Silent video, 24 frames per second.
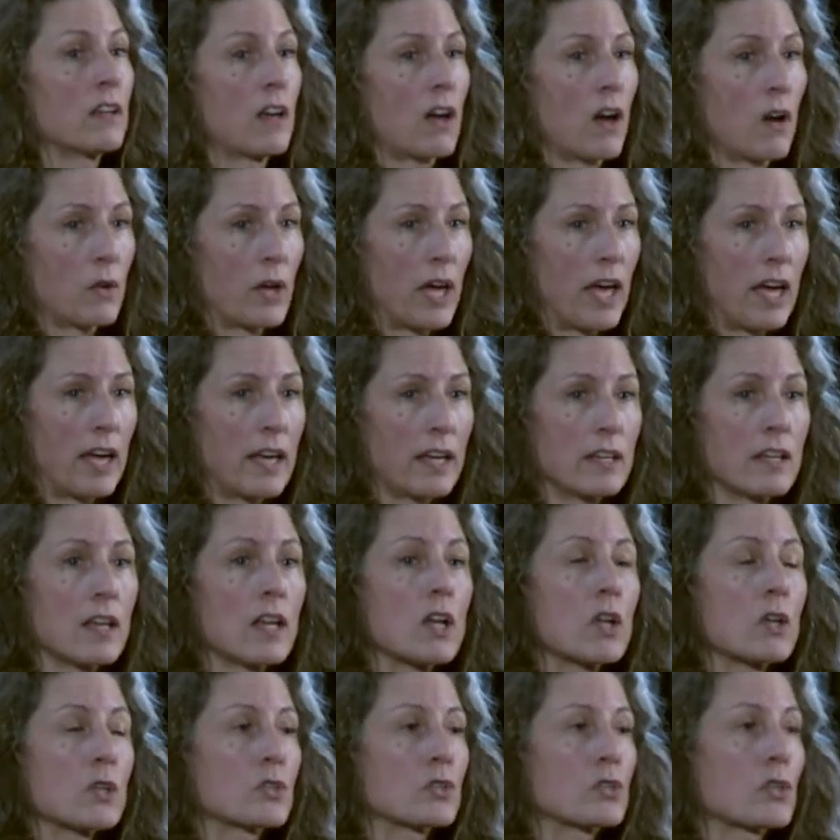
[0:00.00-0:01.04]
Okay?
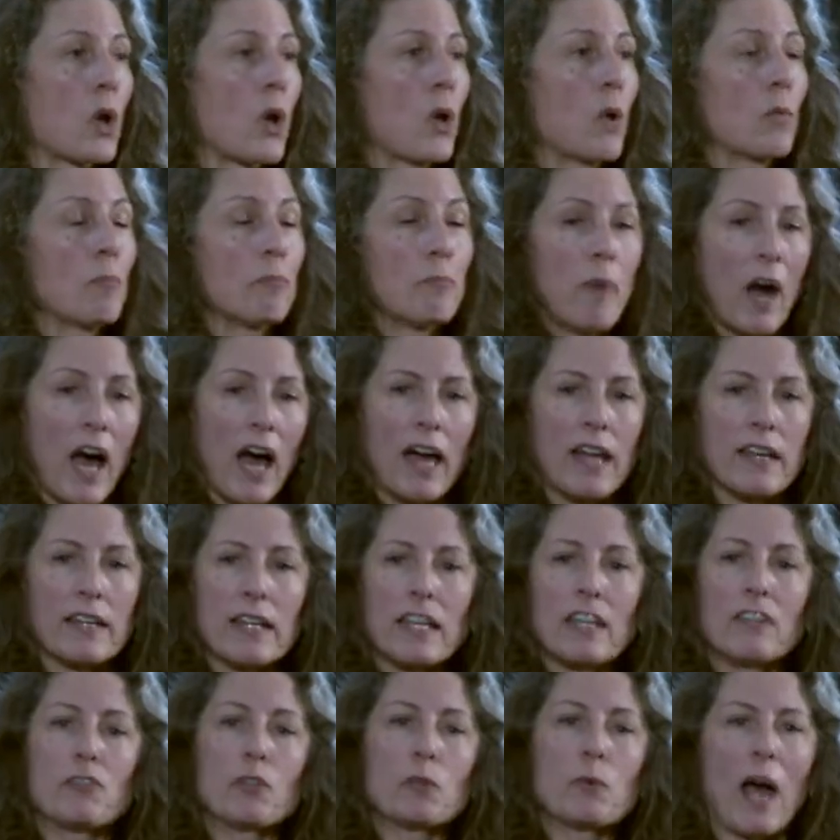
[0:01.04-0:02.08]
So, but
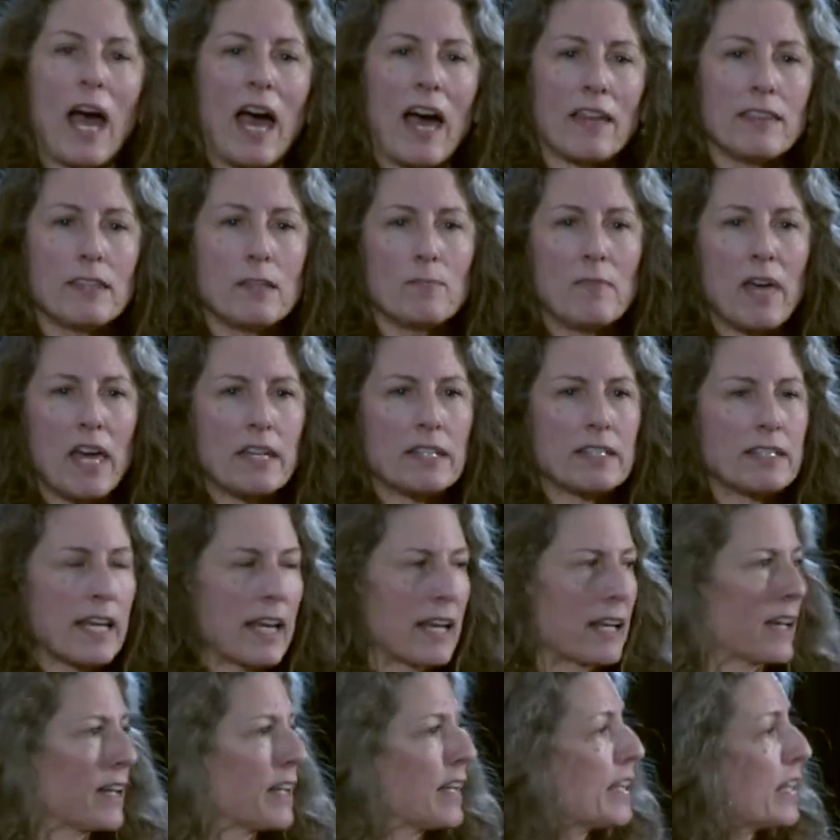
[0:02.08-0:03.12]
if you add the
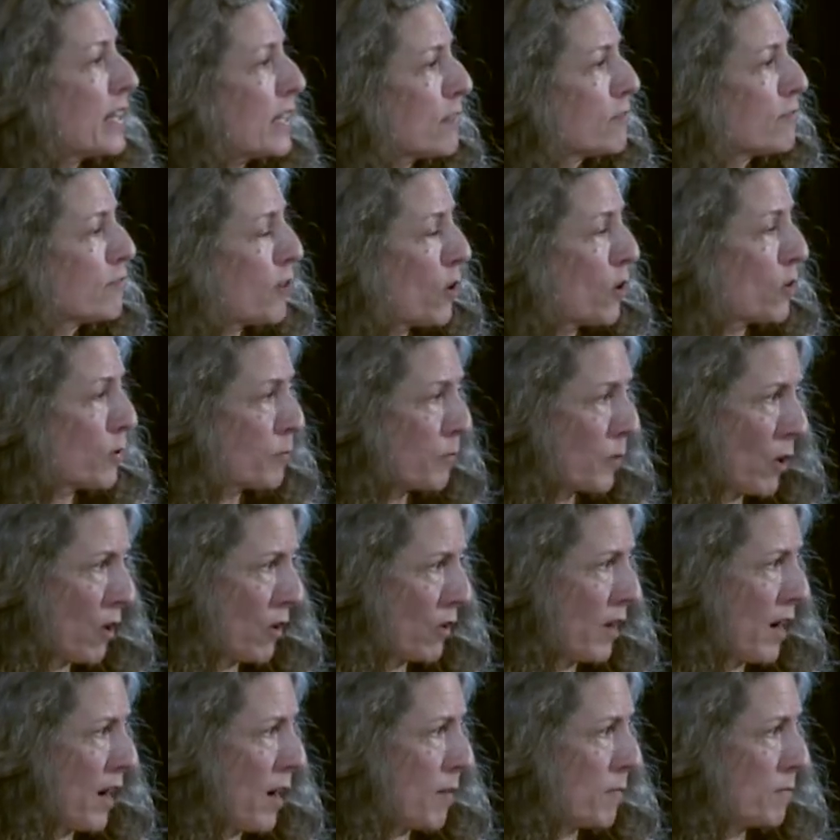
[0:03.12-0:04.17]
metadata in a photo
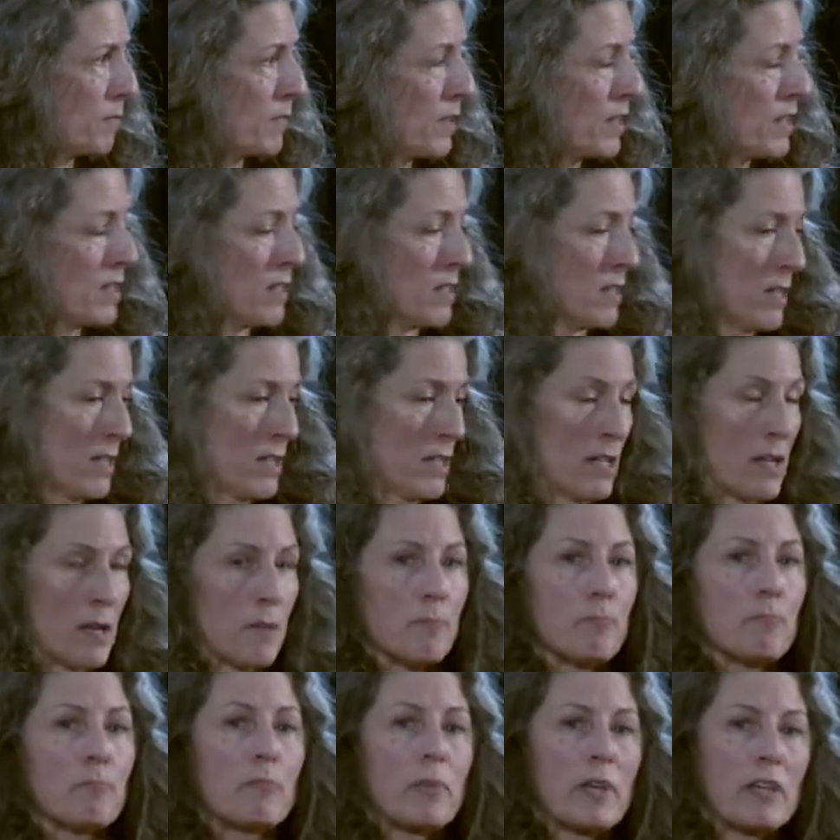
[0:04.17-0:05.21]
program
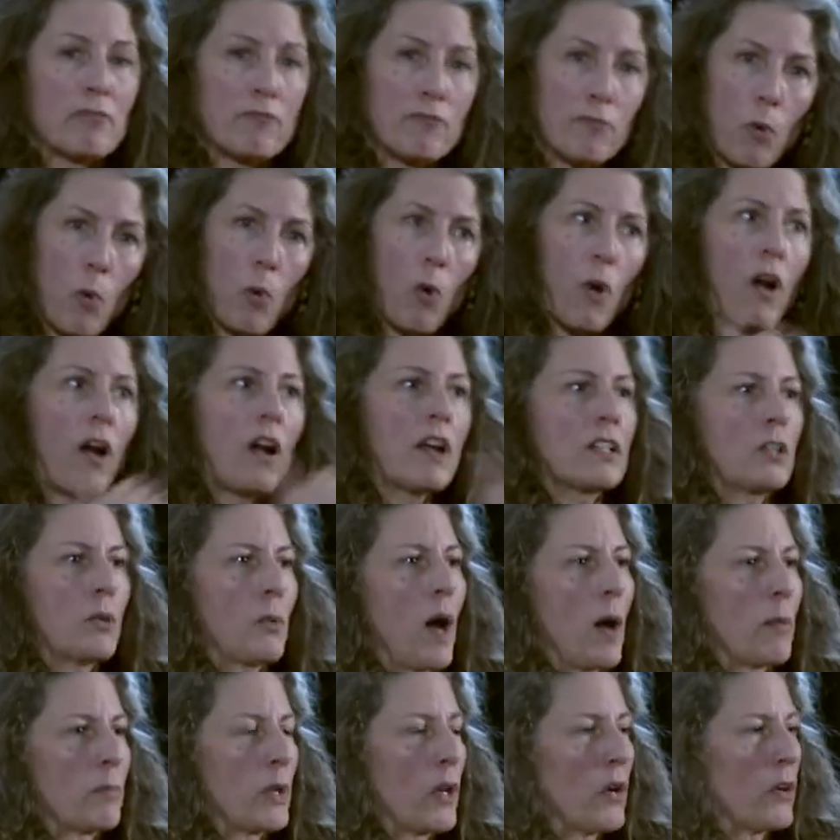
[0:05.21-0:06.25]
before you
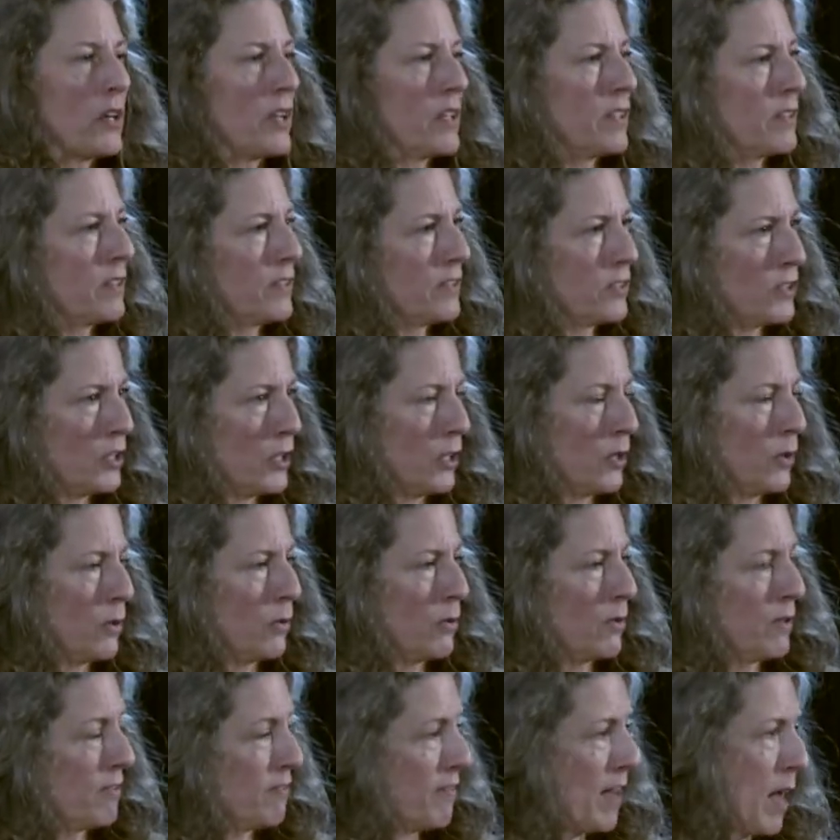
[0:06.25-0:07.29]
upload it
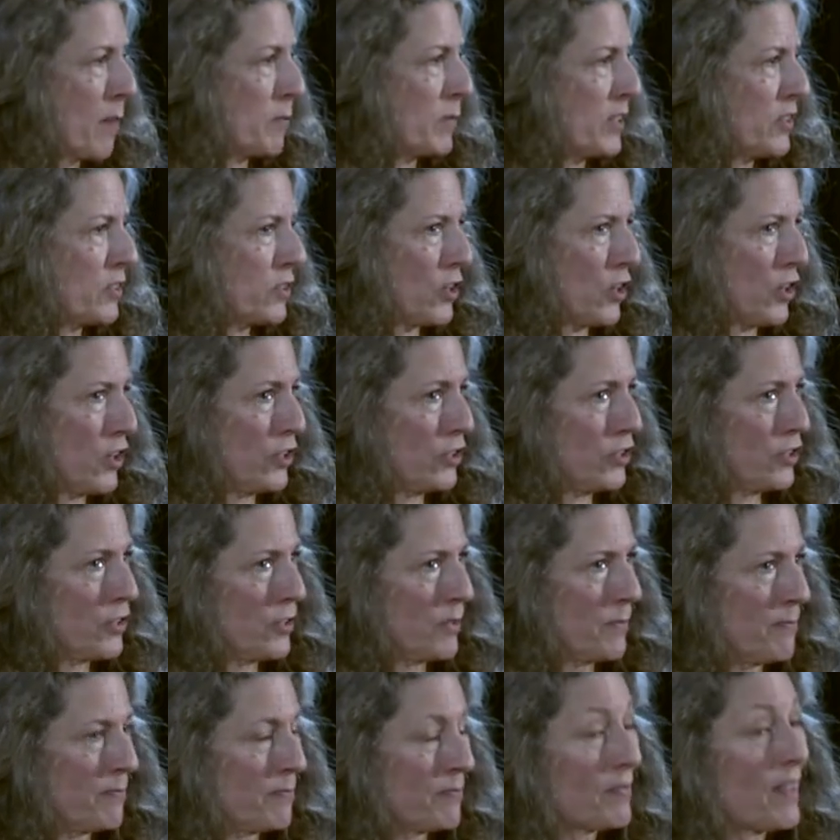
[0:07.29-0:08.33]
to Family Search,
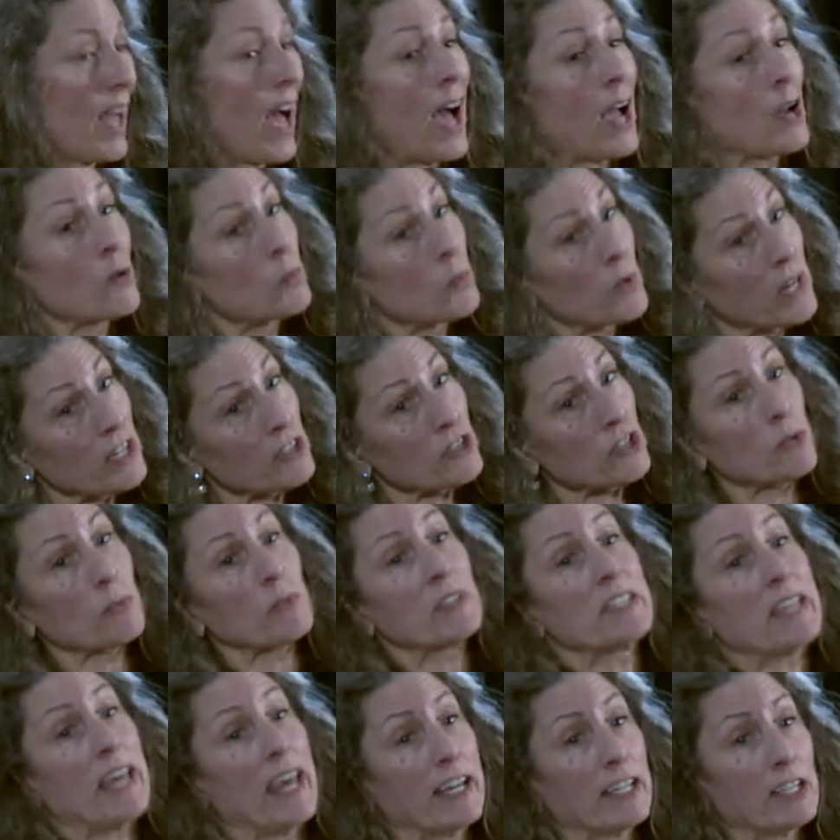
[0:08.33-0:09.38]
I wish it
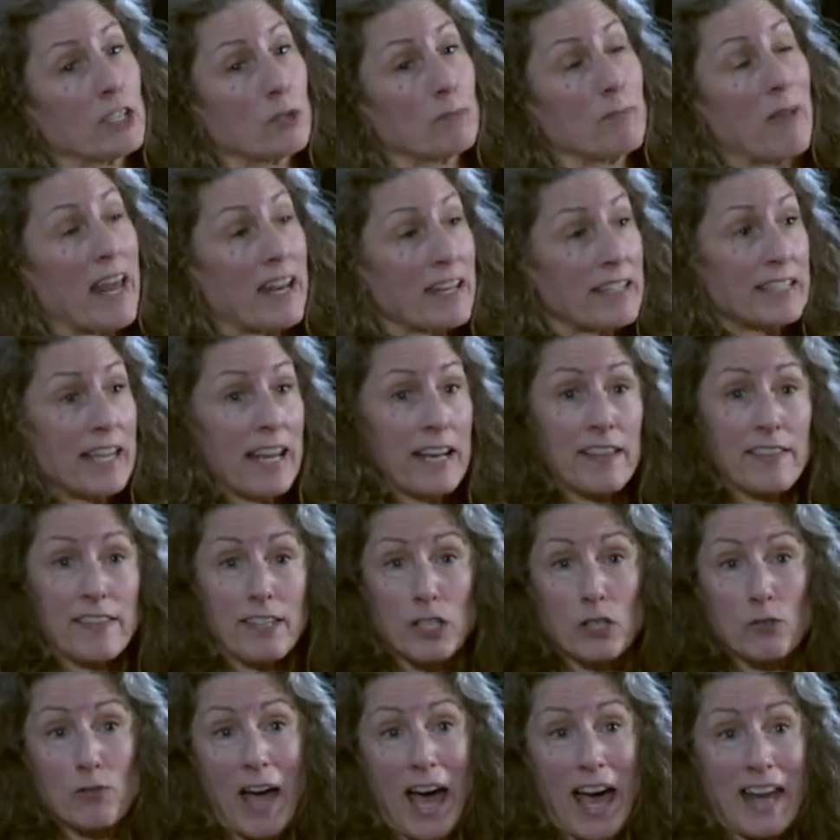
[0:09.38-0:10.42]
would take your metadata that
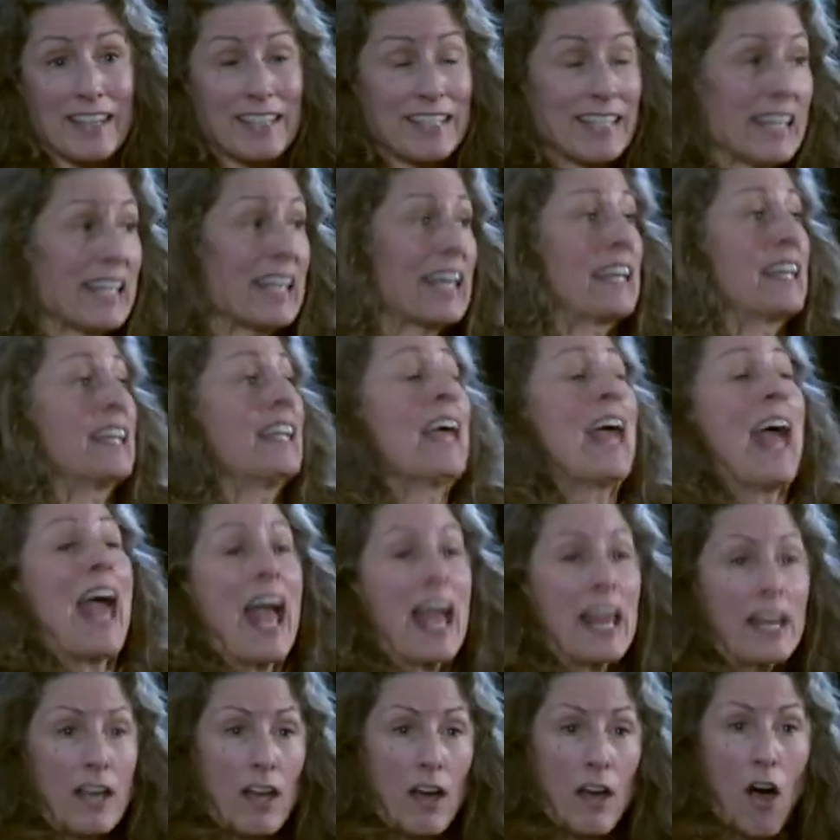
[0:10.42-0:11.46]
you've added in
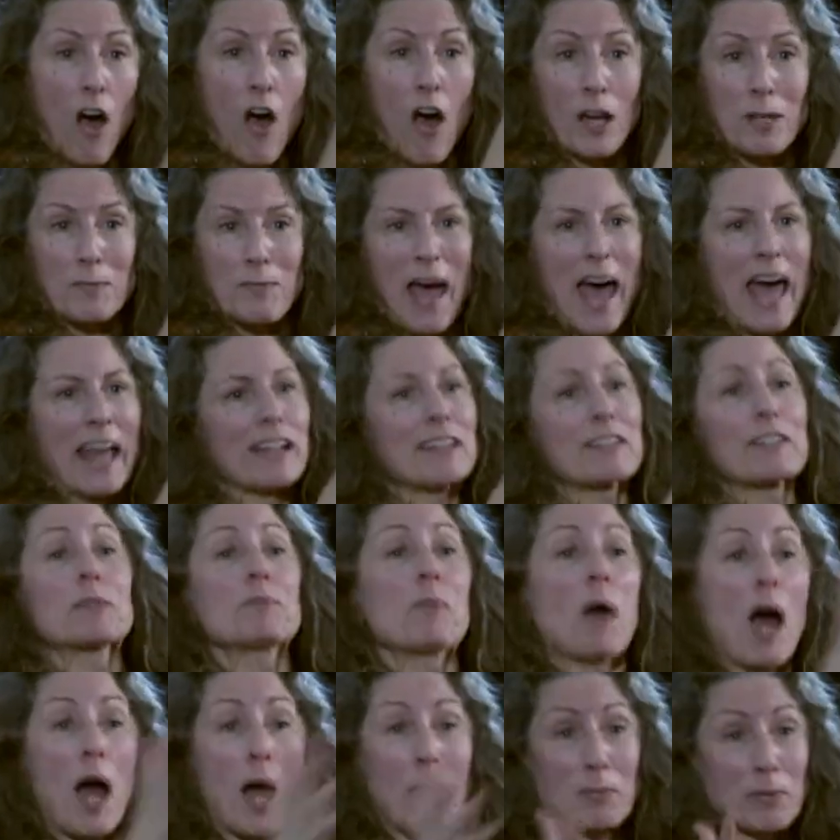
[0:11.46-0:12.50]
and automatically
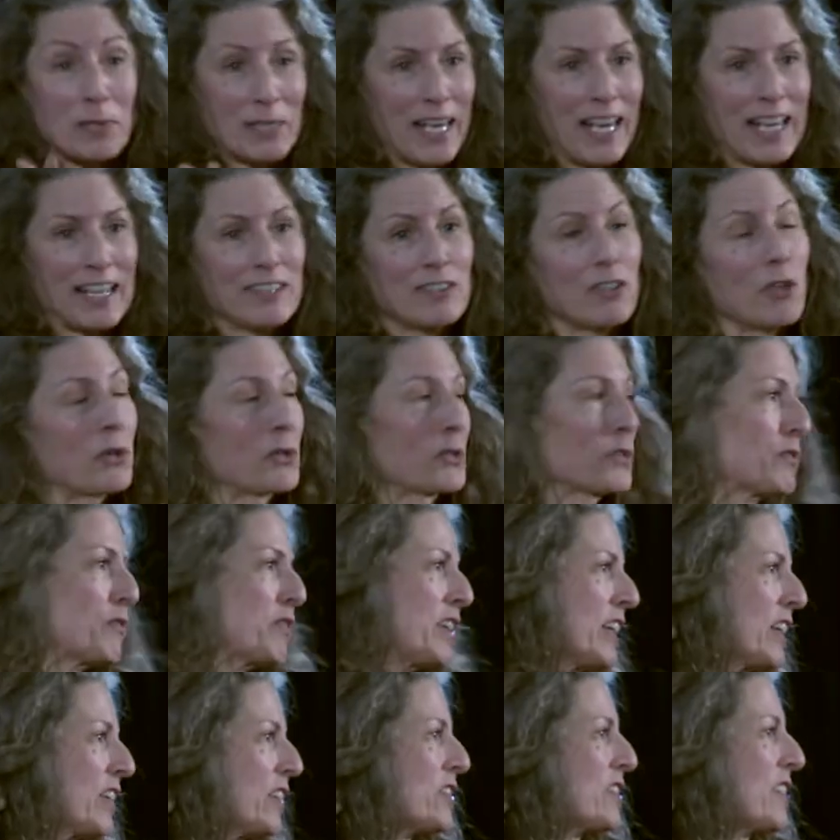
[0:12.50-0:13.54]
populate those
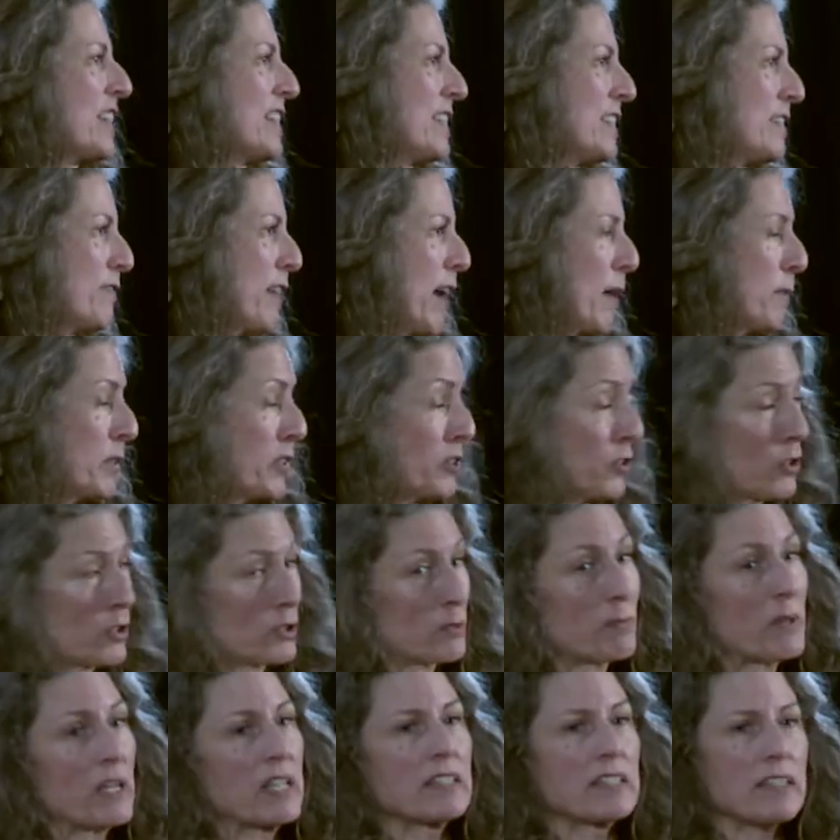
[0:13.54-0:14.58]
fields into Family
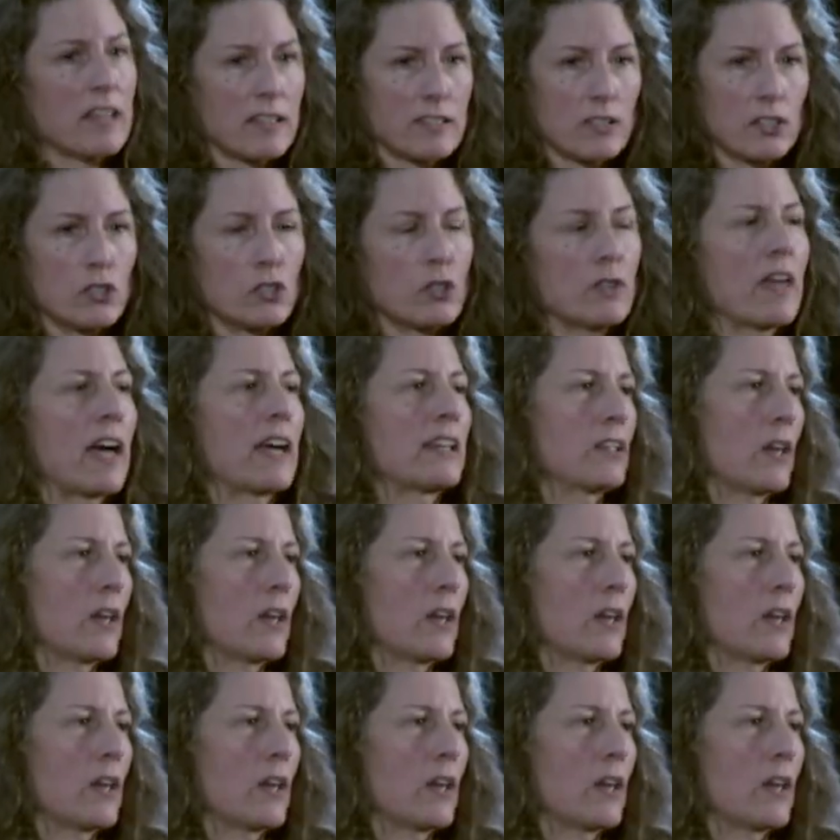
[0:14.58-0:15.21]
Search, but it doesn't do that.